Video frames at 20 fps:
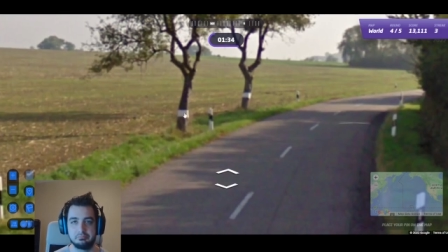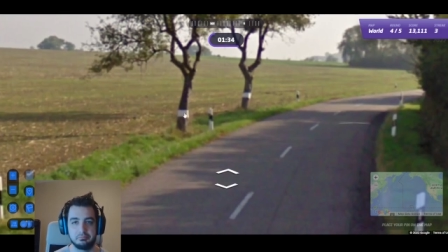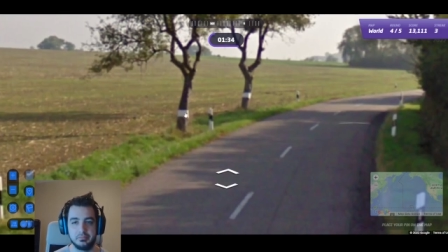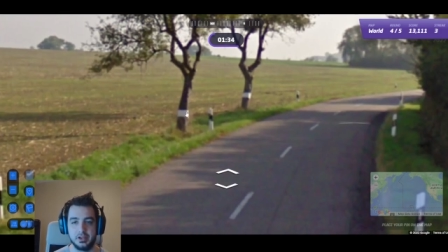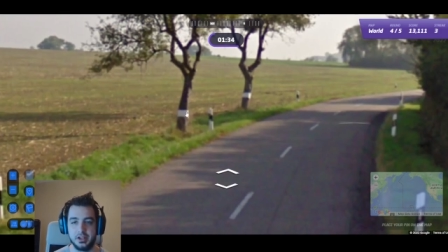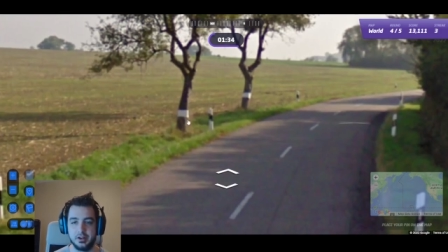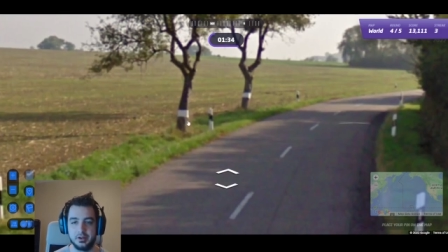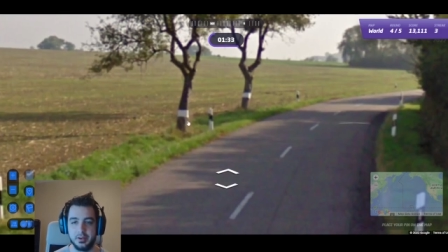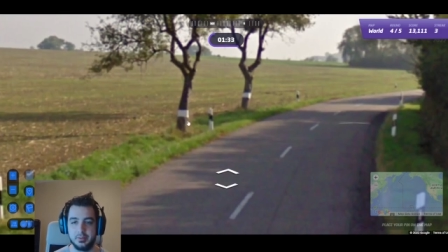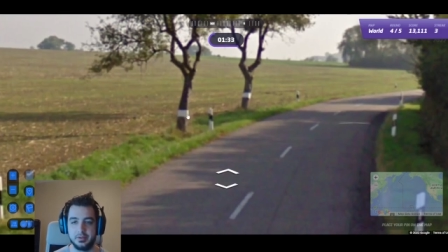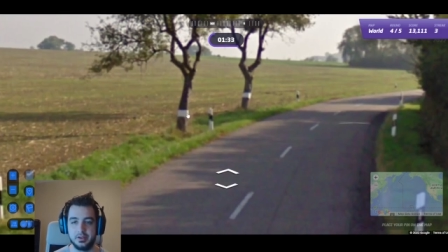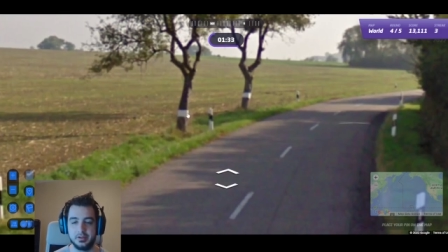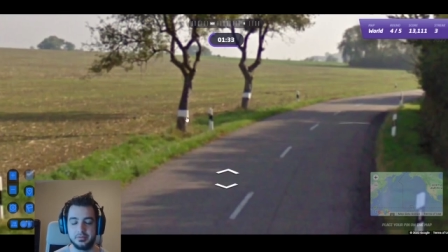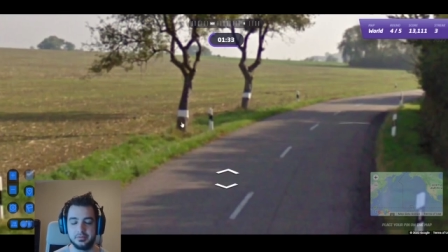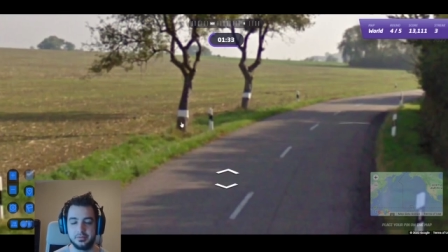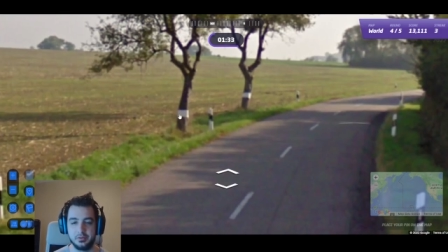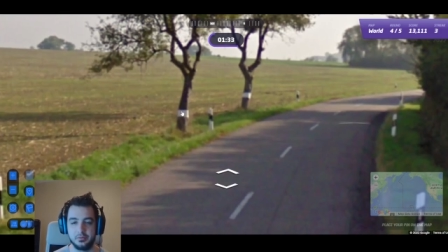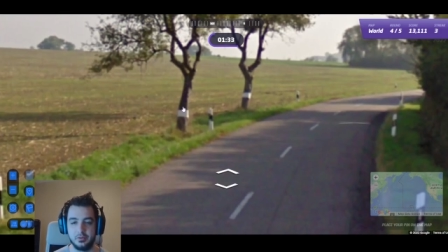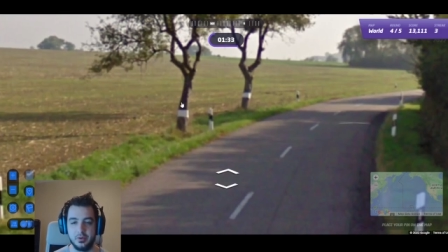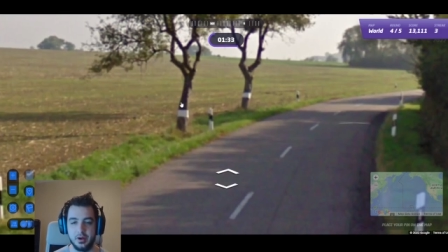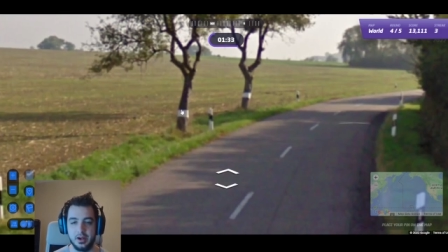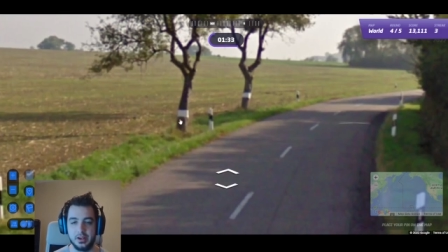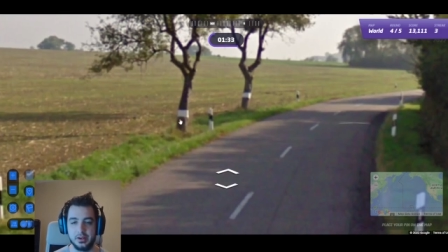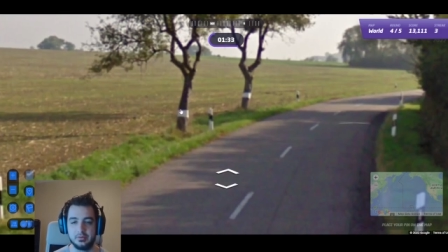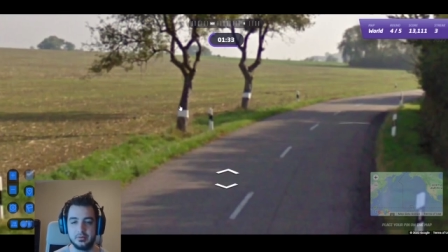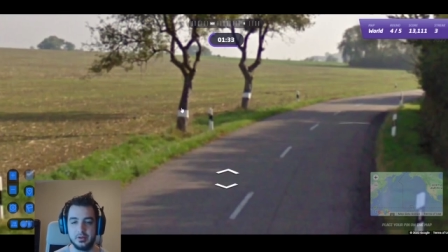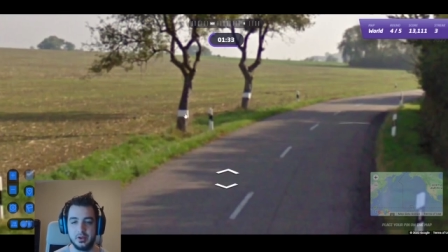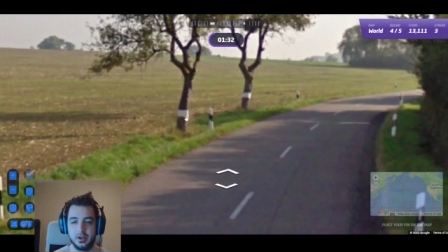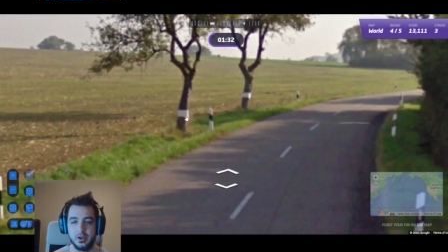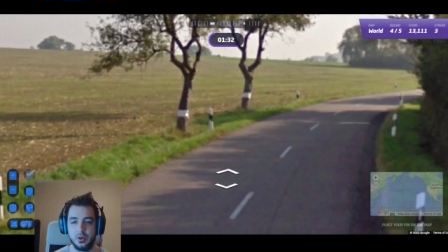you know, maybe a foot
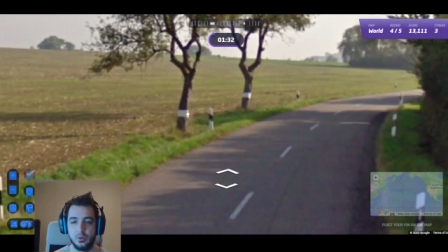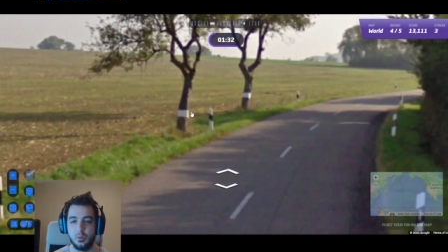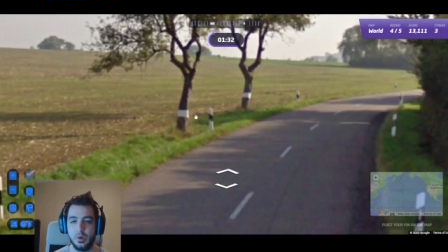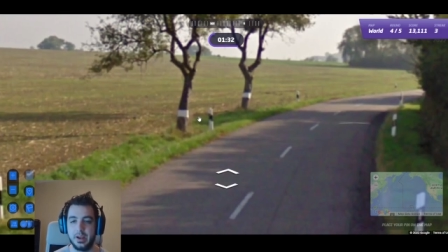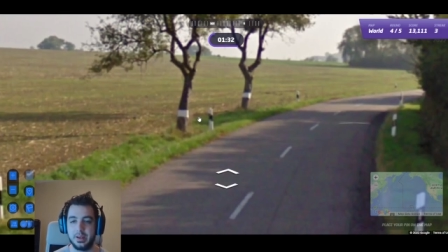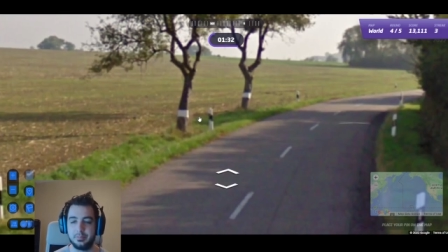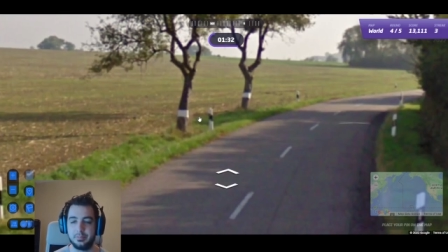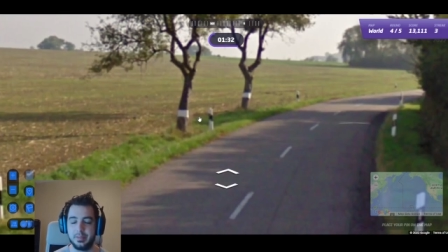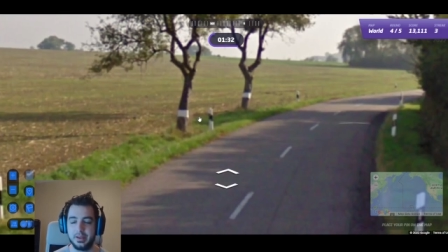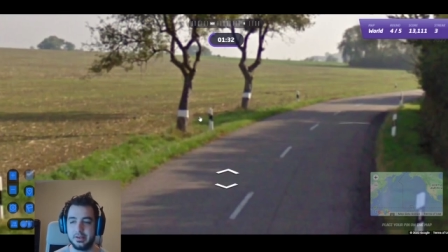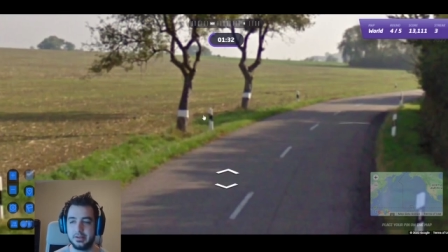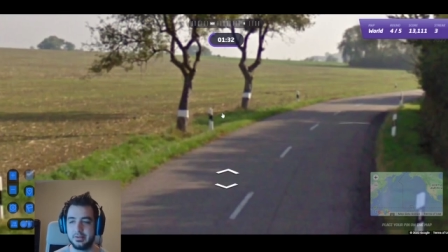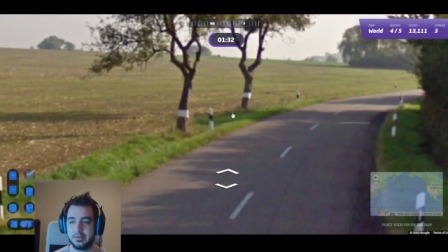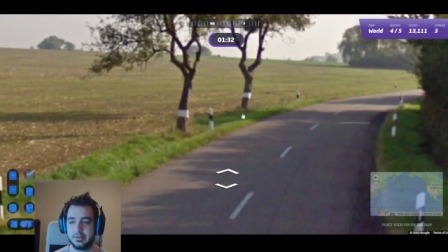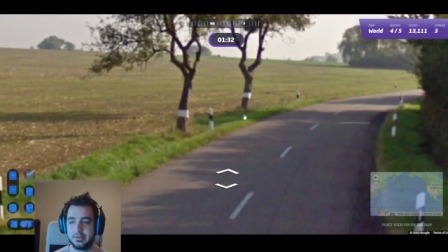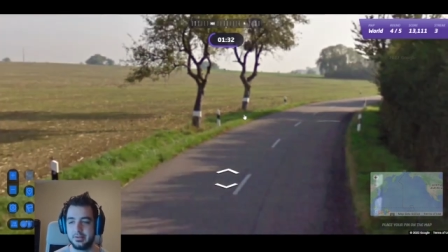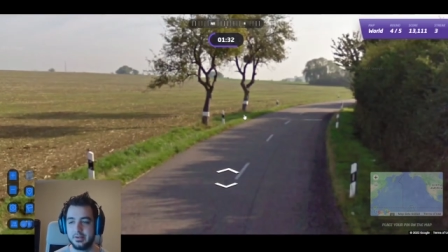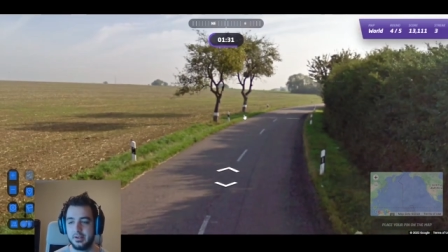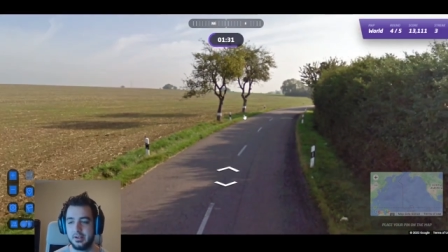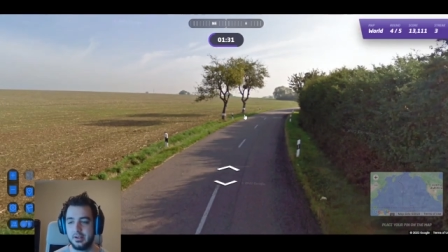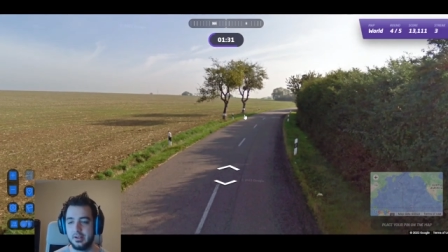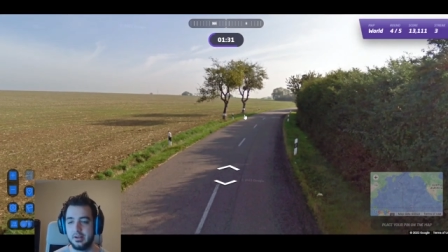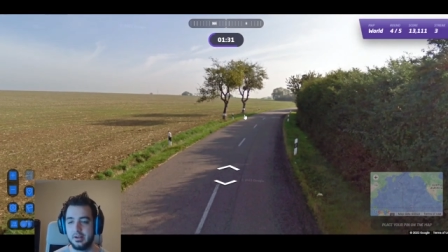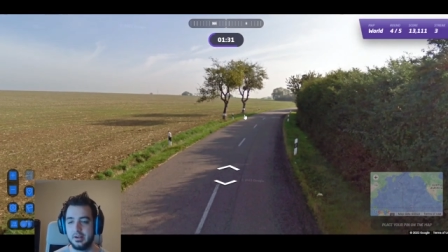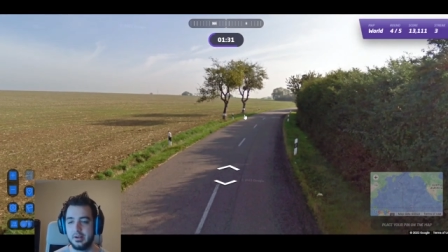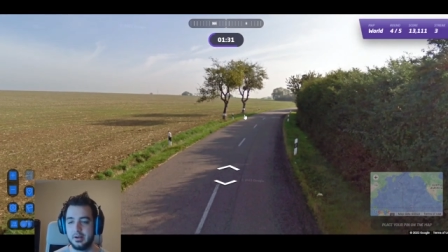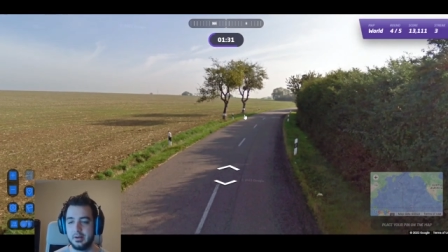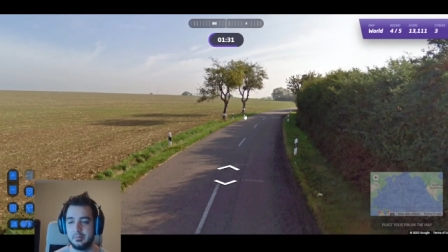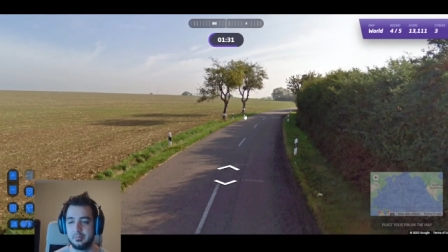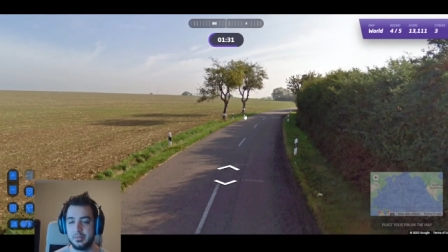wide white band.
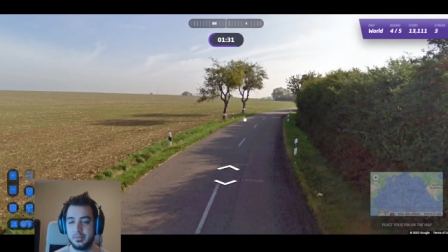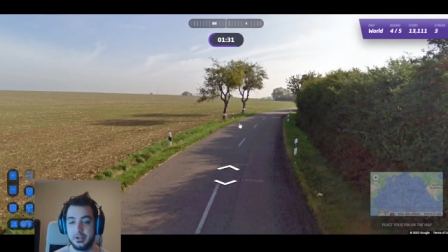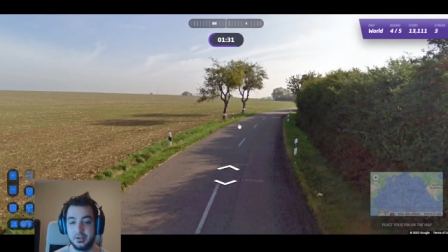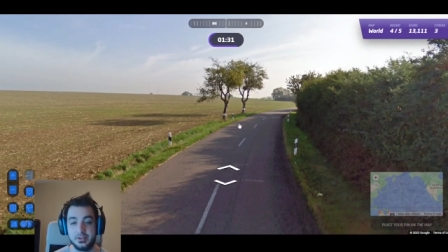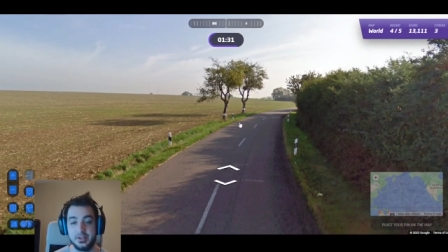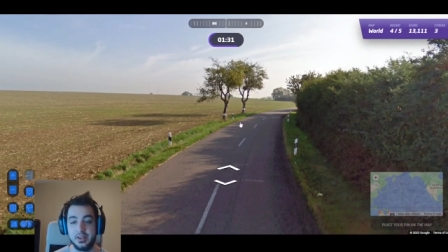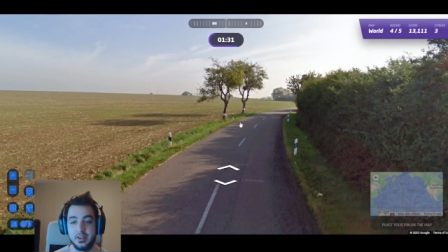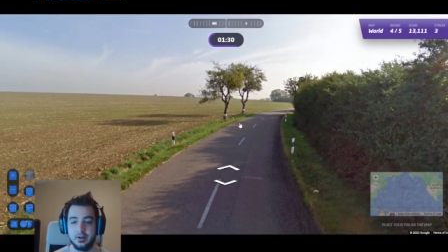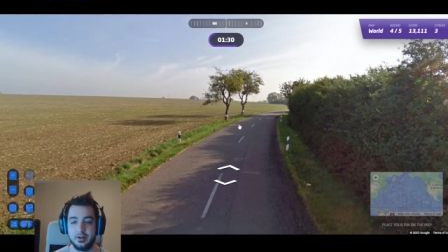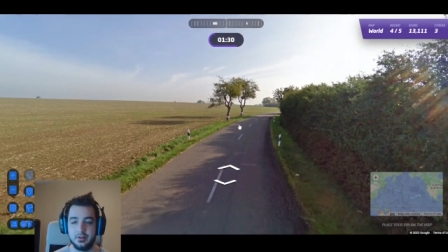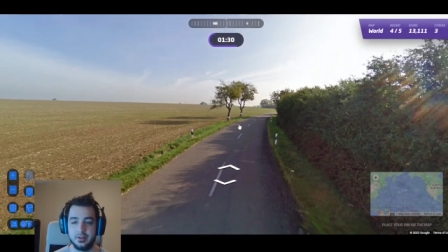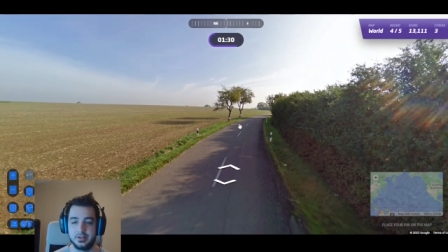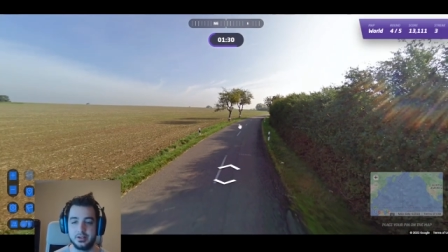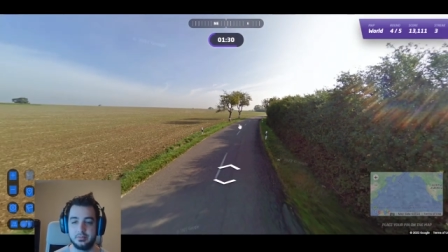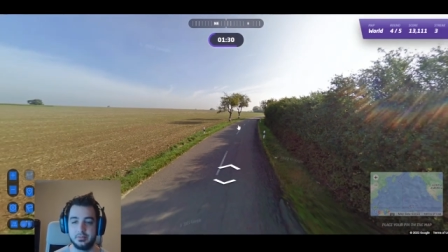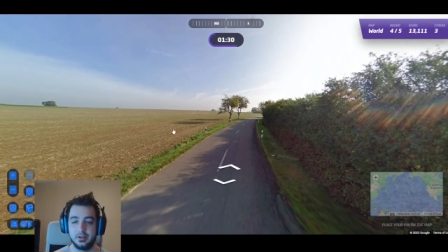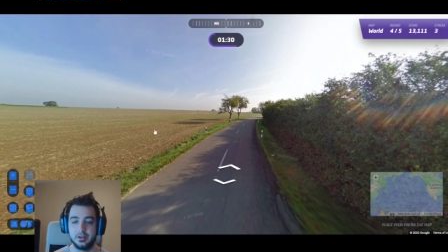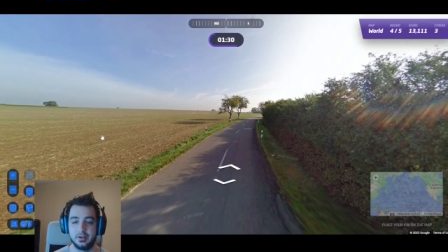Um, but you see that all the time in